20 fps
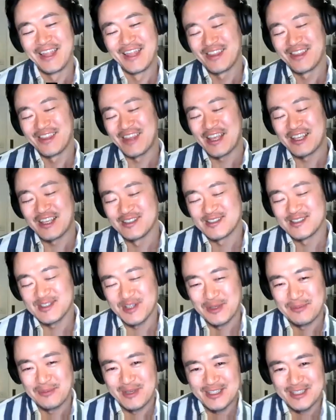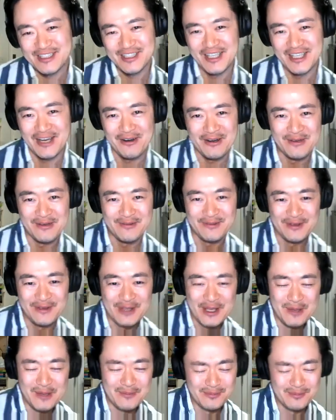Thank you so much, Gary, for
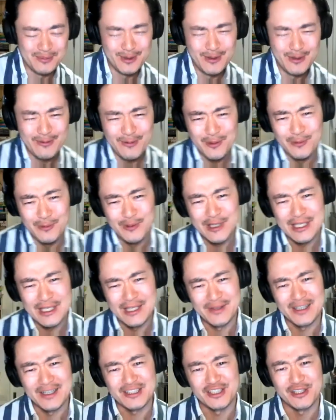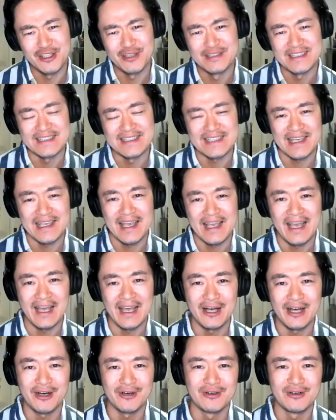that beautiful reading that shows us
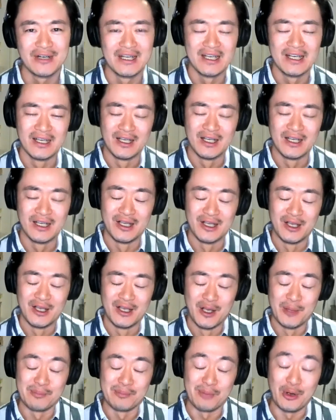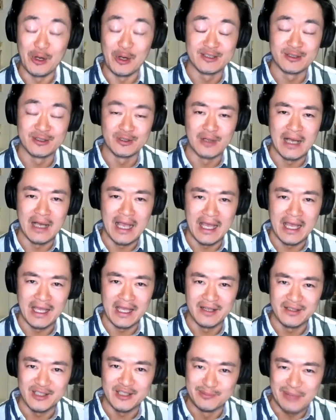how personal
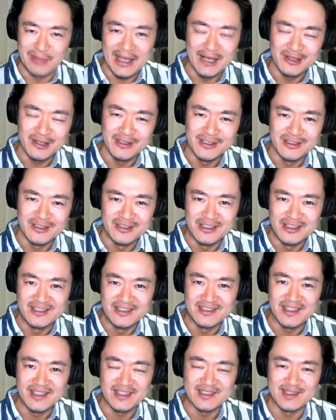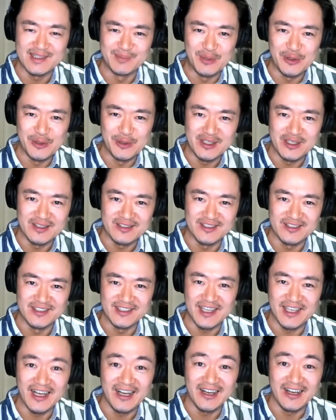and compelling these experiences
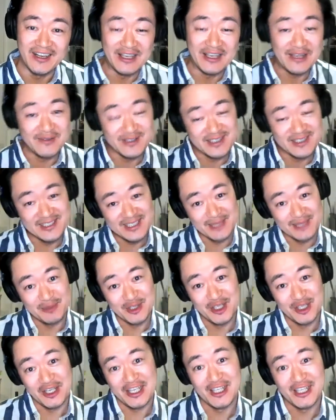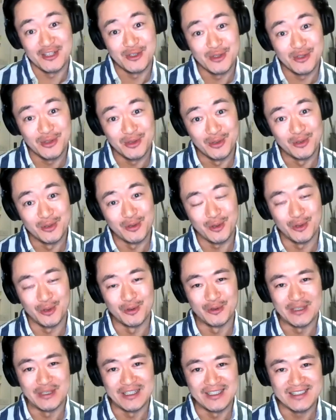are, even to someone like you, who
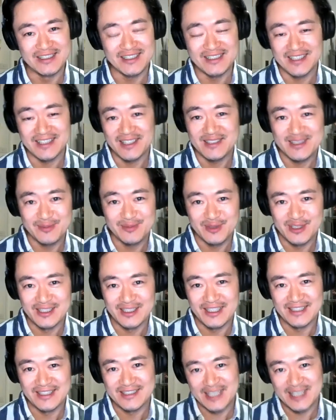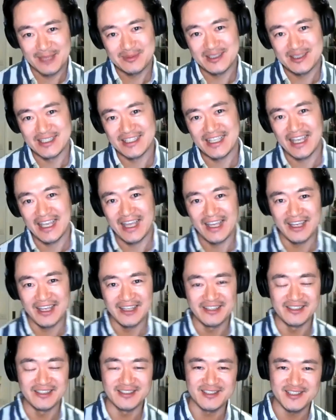is ostensibly a skeptic
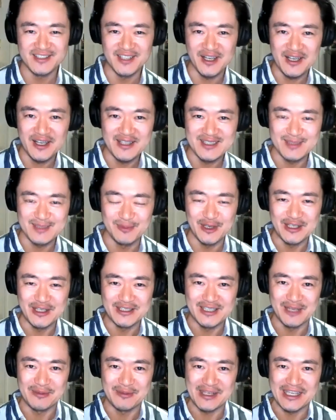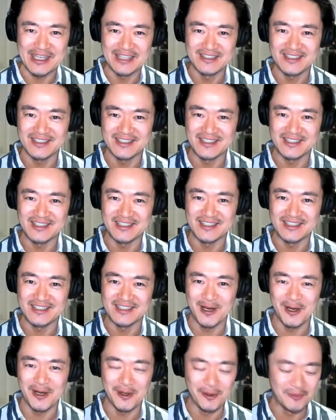and science-brained coming into this
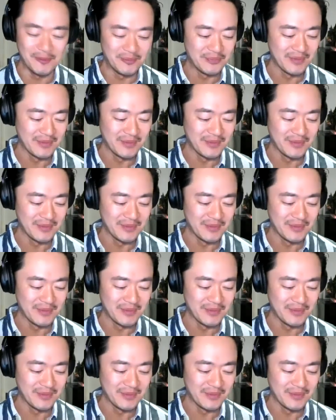realm.